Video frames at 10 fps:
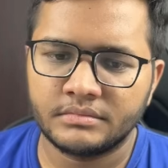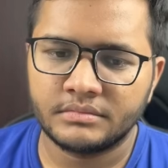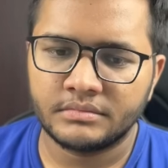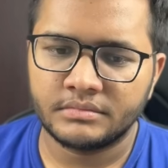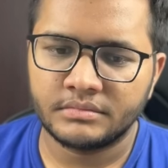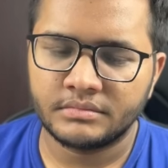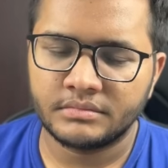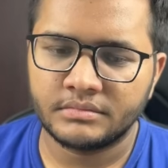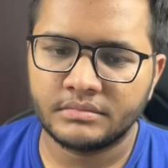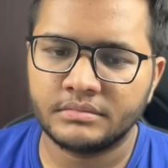
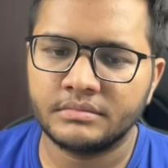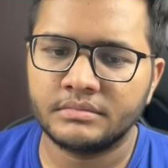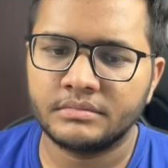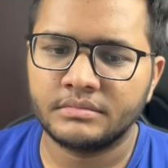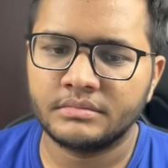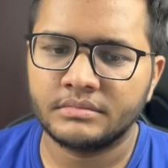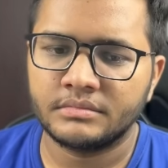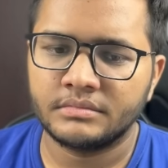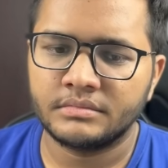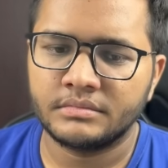
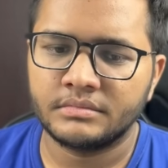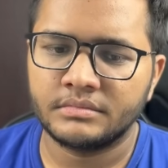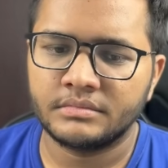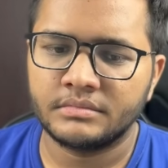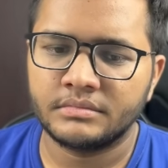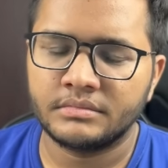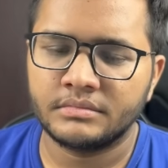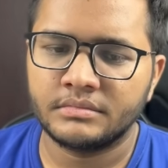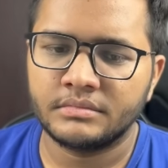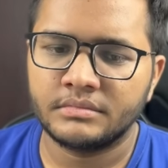
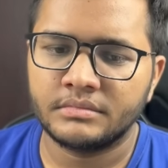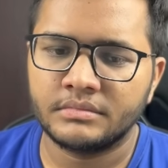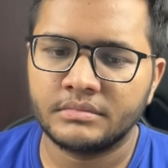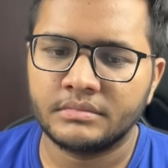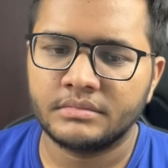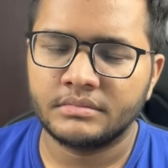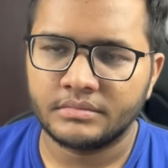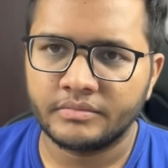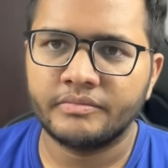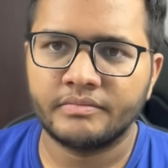
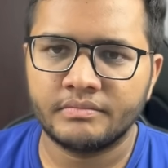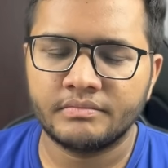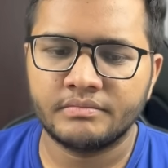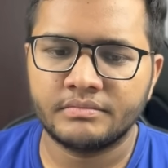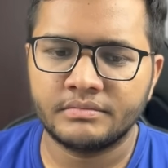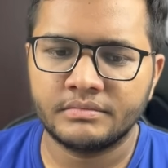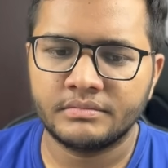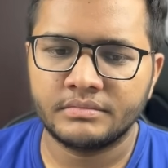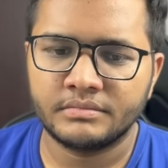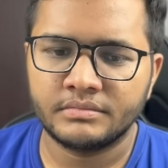
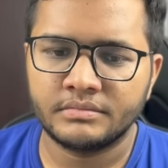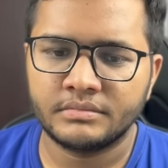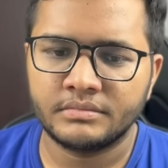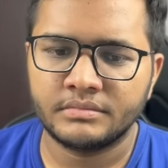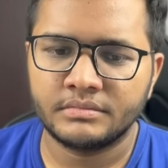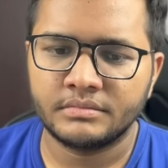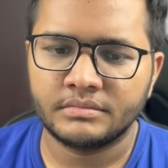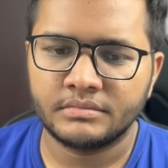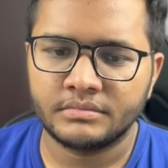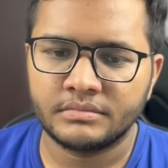
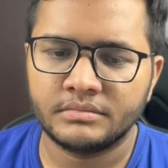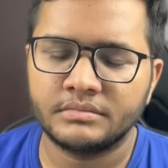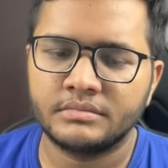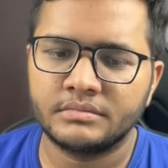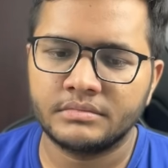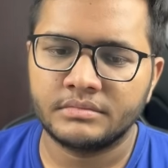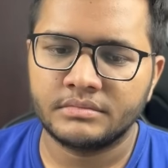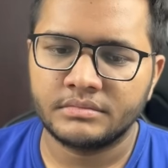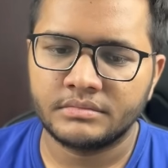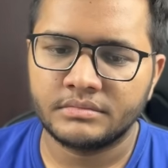
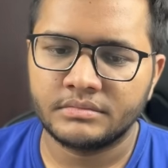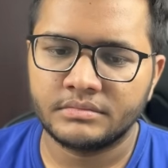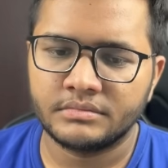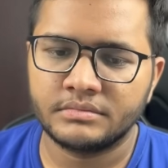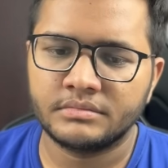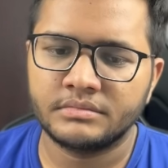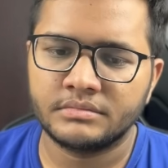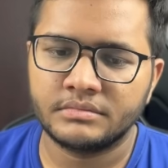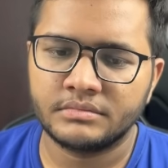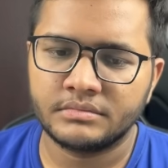(silent)